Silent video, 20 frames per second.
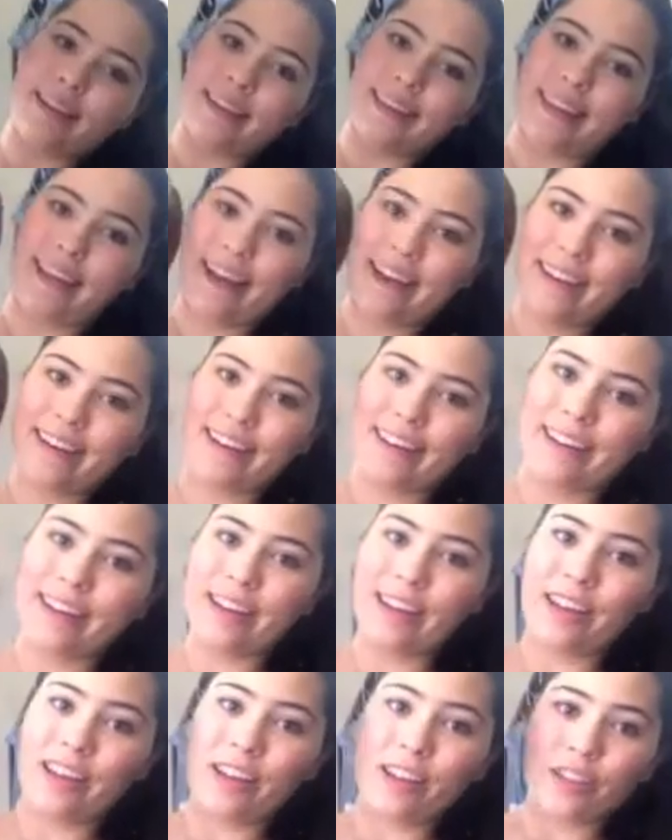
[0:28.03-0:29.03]
yeah.
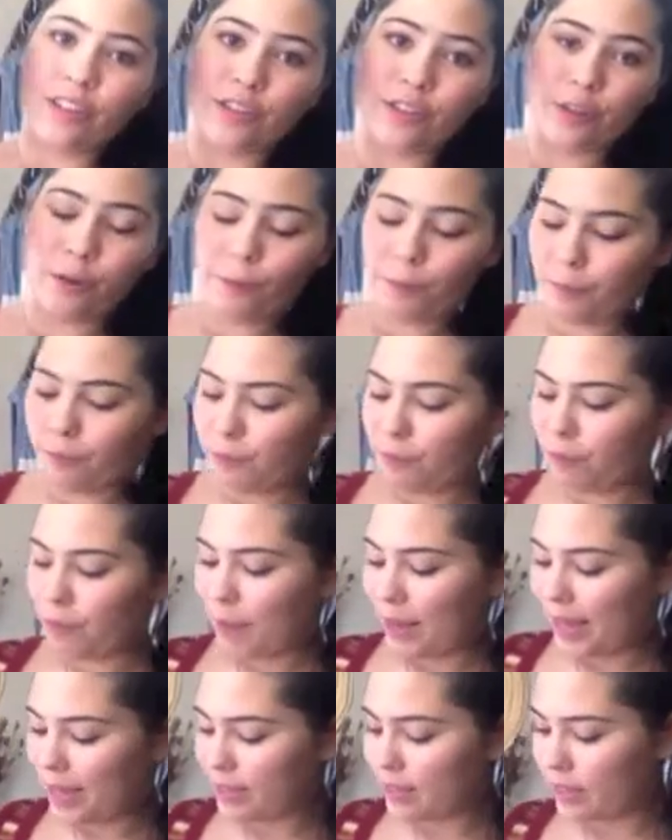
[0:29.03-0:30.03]
So
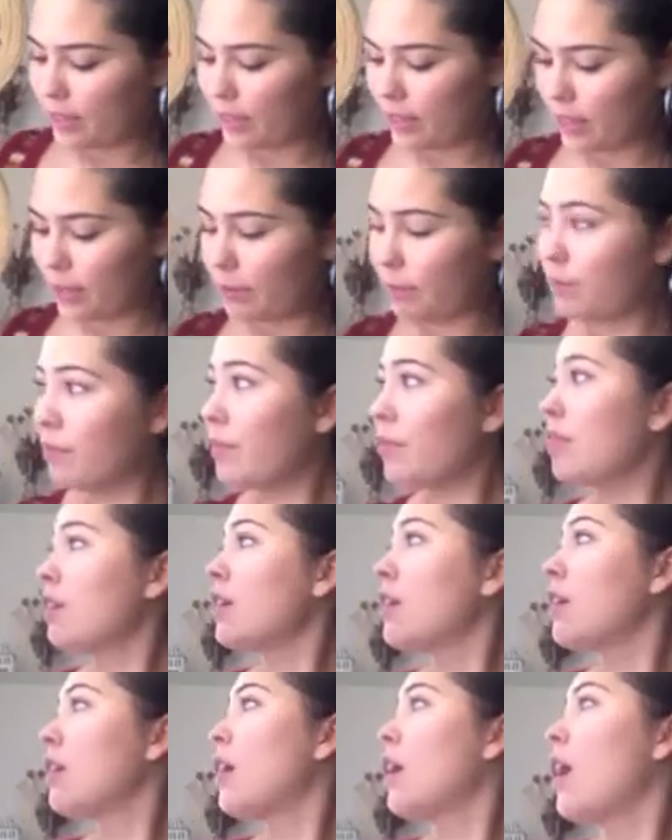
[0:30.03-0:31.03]
basically,
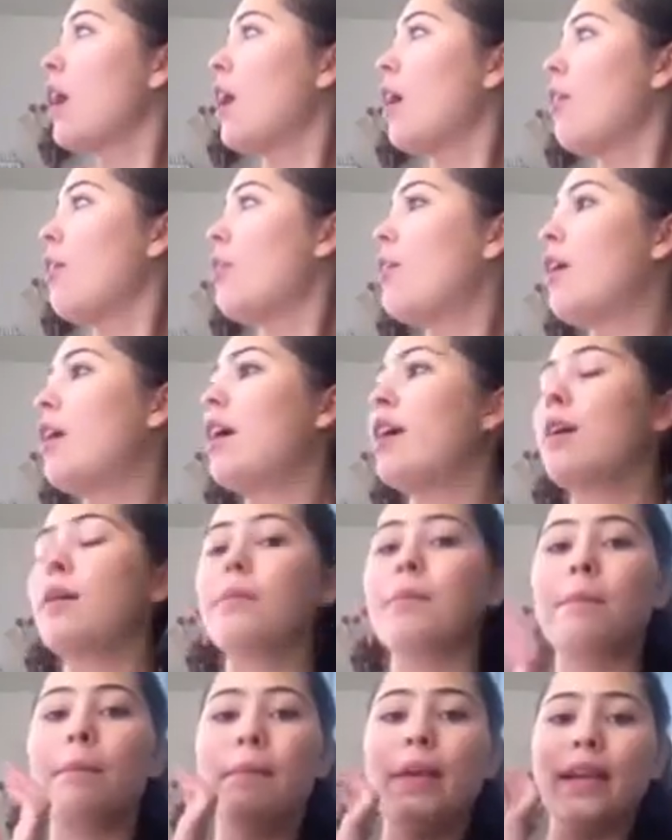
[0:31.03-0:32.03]
the
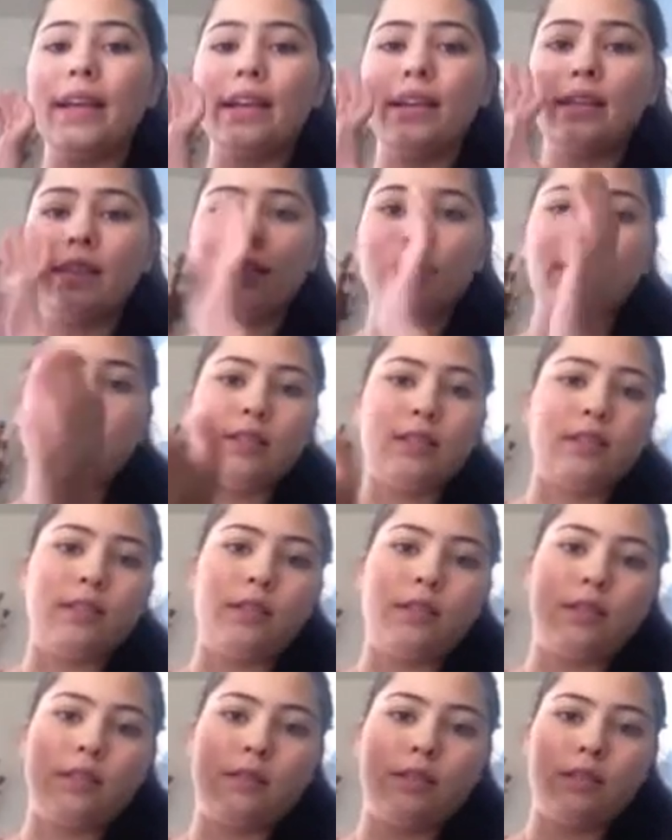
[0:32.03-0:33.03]
main
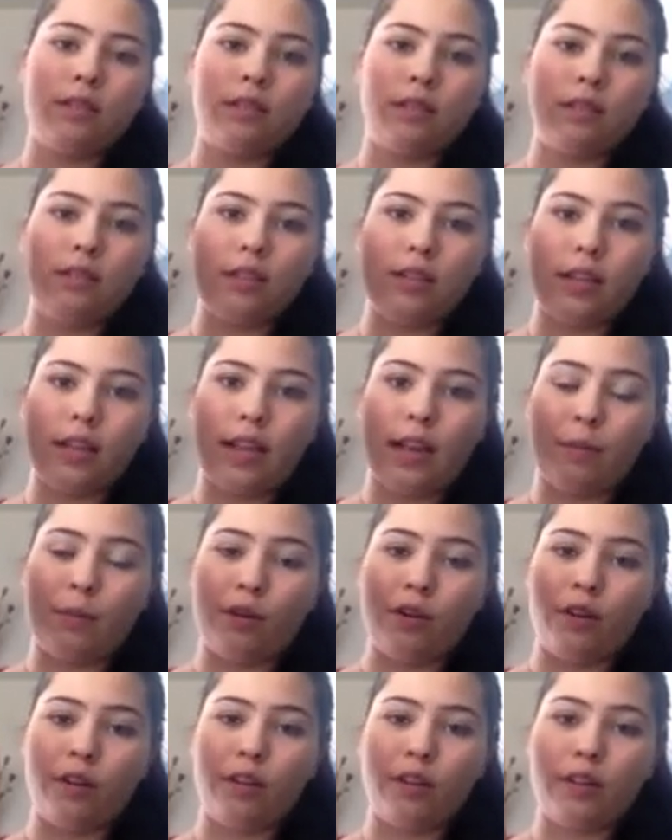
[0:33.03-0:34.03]

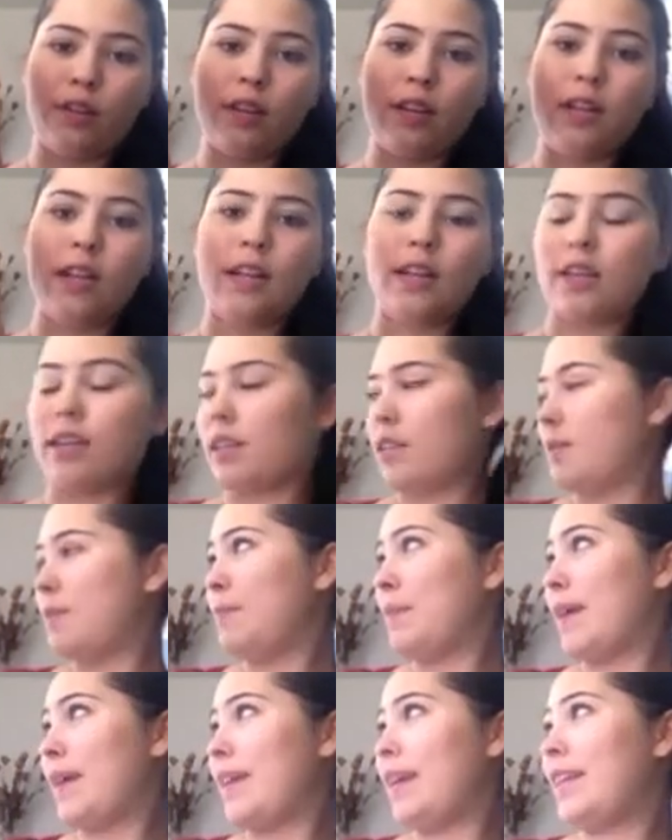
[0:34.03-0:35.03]
hammer is
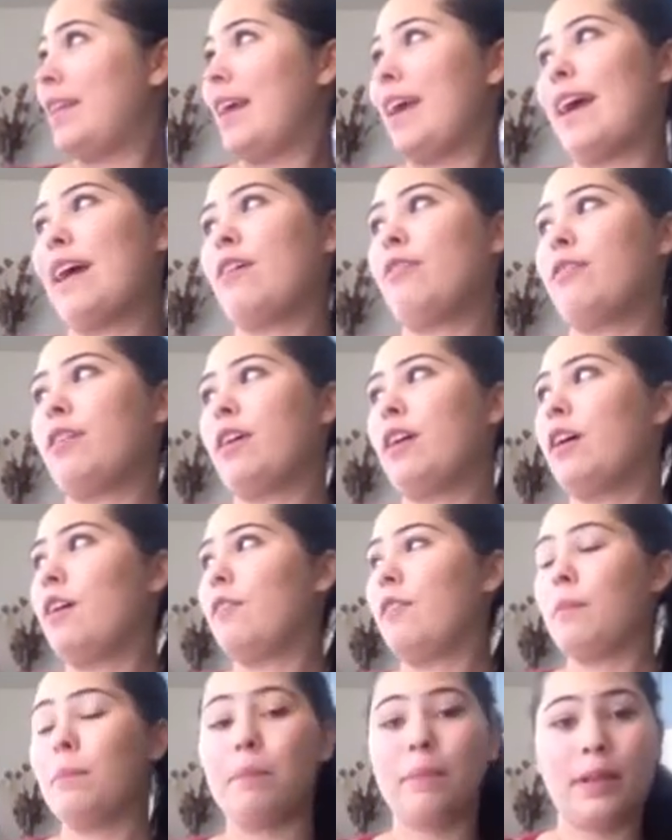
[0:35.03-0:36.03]
made out of
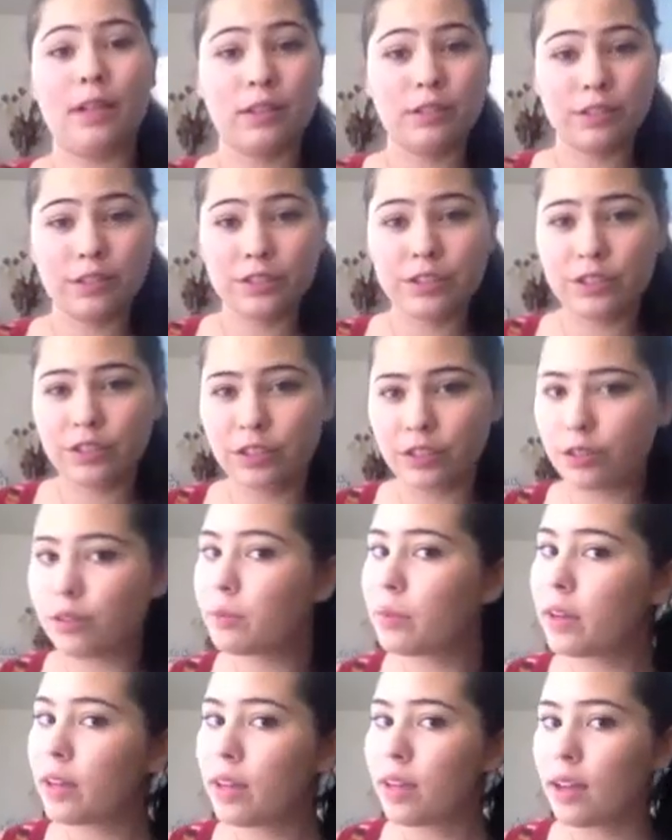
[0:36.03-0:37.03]
a builder's tube.
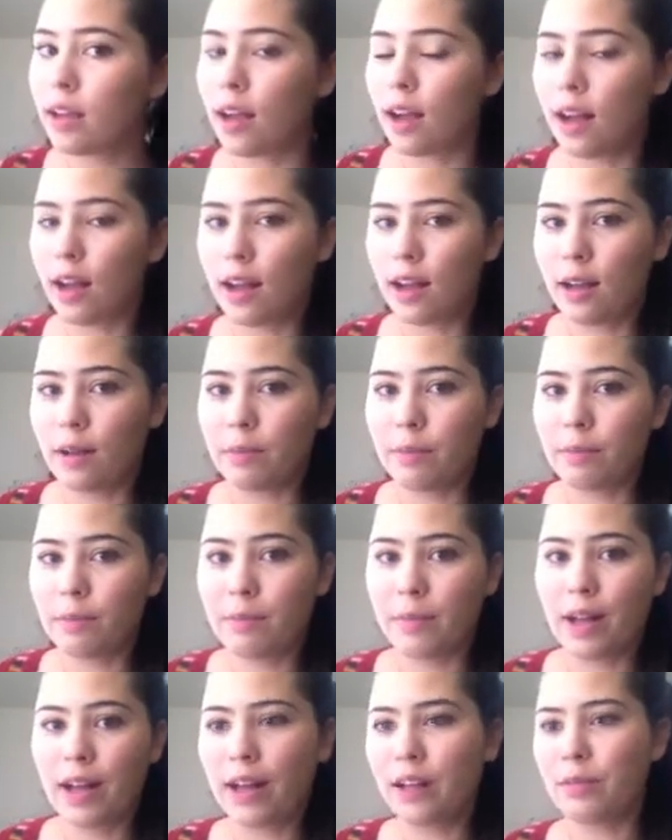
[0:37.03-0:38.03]

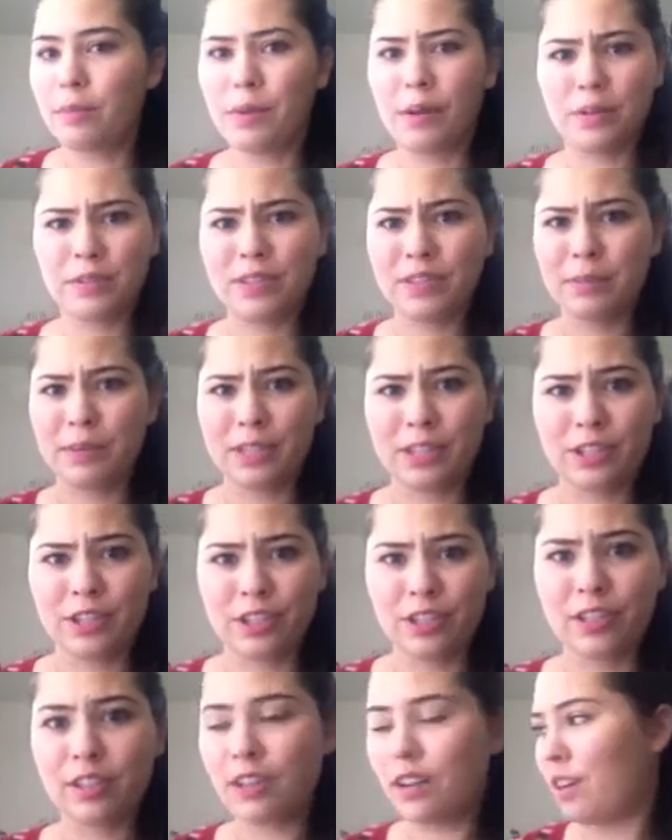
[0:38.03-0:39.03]
I'll post a
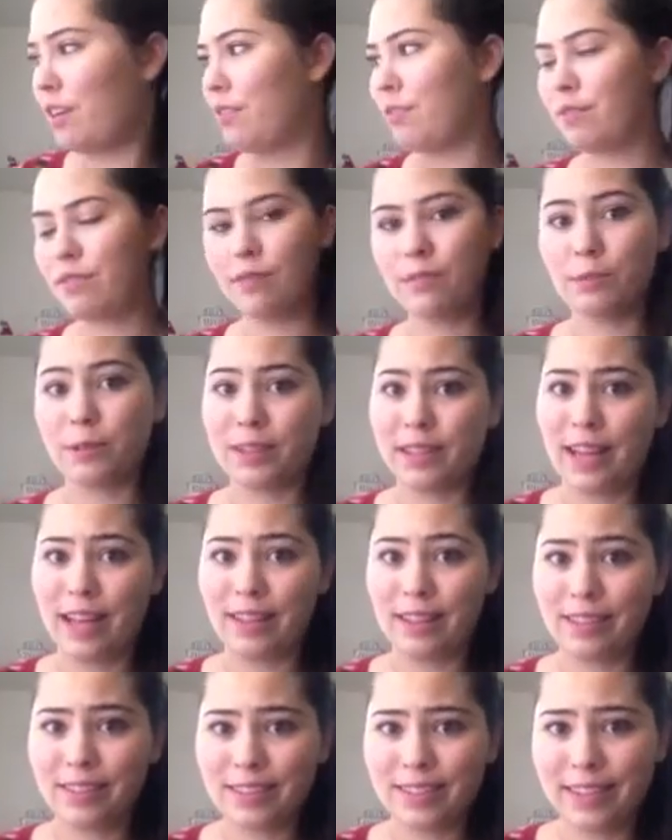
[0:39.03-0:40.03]
picture of what that
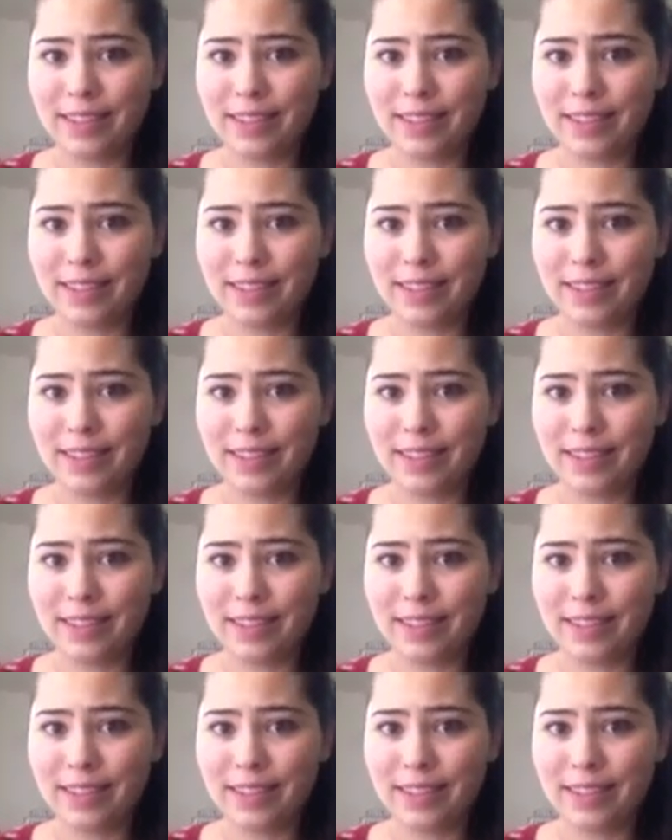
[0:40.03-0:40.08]
looks